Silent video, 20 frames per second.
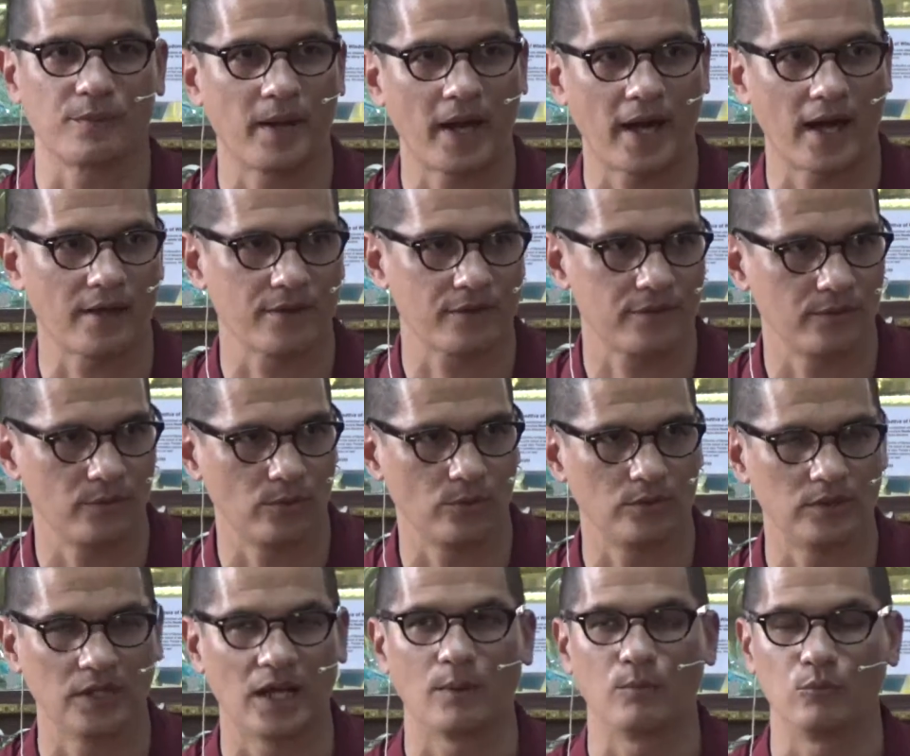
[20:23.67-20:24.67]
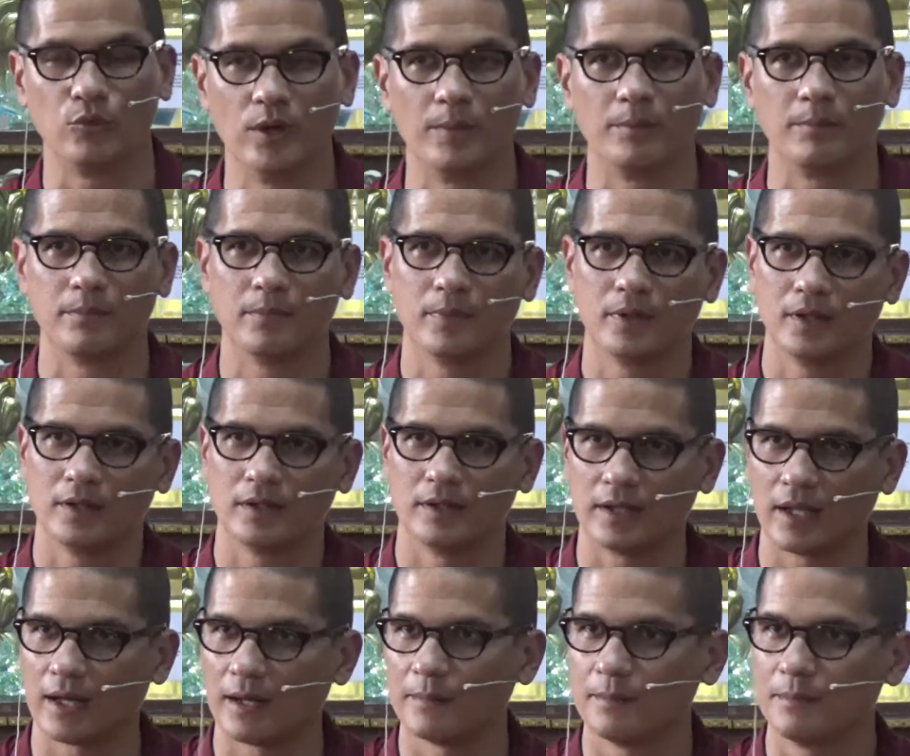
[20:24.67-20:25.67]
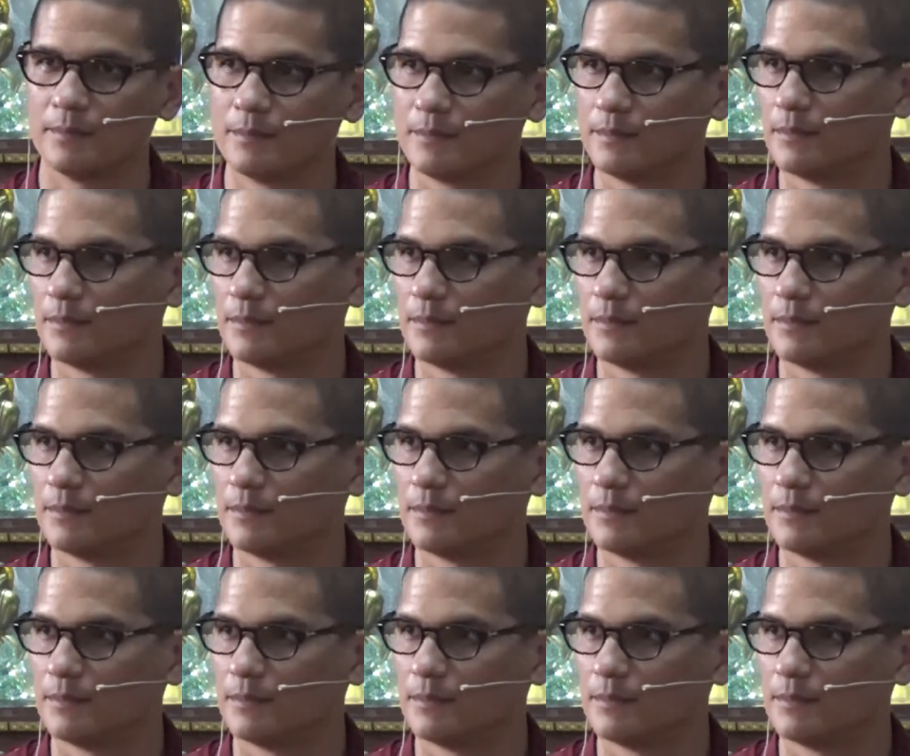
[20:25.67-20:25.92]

path, or Lam Rim, Lam,